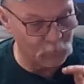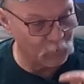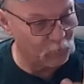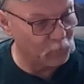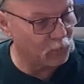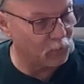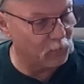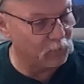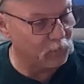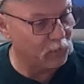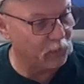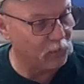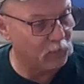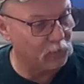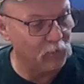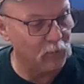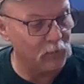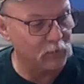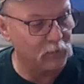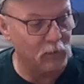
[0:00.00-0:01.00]
We're going to take a
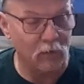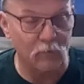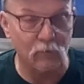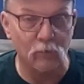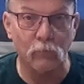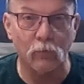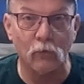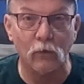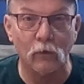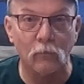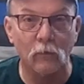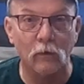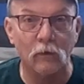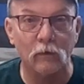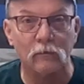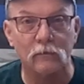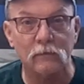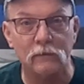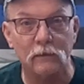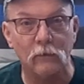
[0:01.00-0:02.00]
look down the bore. We're
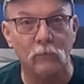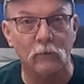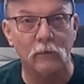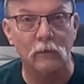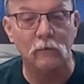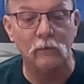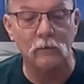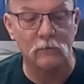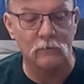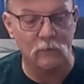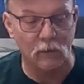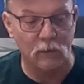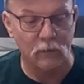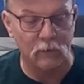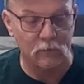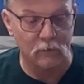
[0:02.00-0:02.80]
going to see what it looks like.